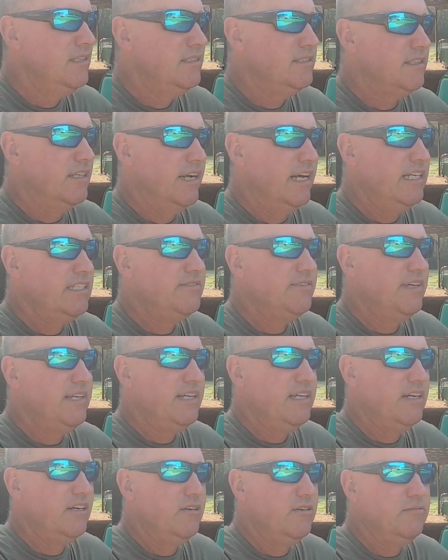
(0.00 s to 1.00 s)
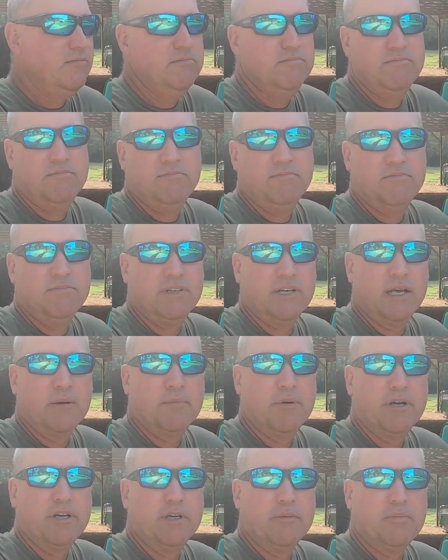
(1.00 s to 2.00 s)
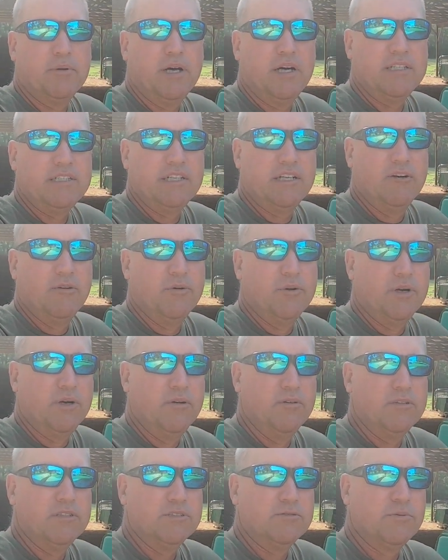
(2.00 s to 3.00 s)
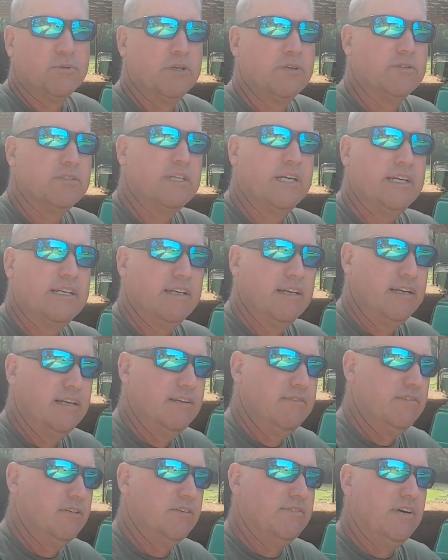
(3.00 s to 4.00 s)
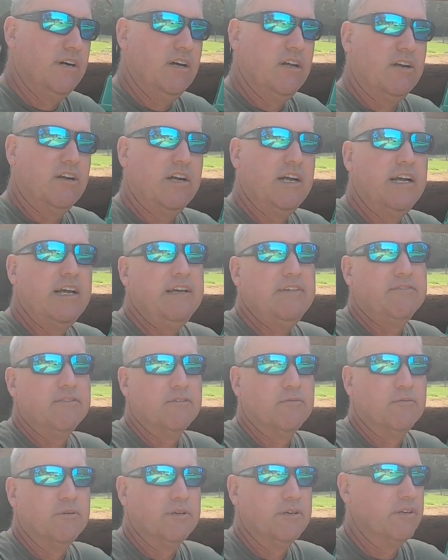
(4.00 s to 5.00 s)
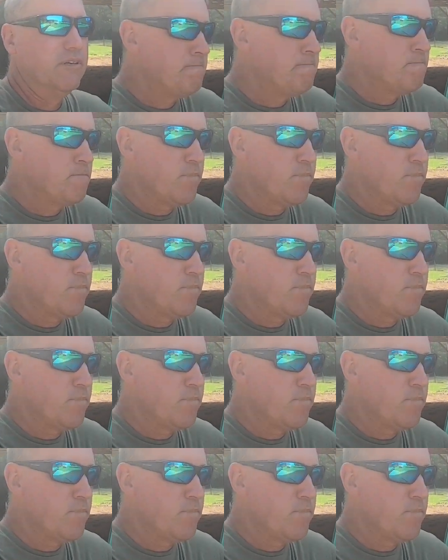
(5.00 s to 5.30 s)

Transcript: Today's video, we got a pretty good project going on because we're going to take delivery of all our hay for the winter.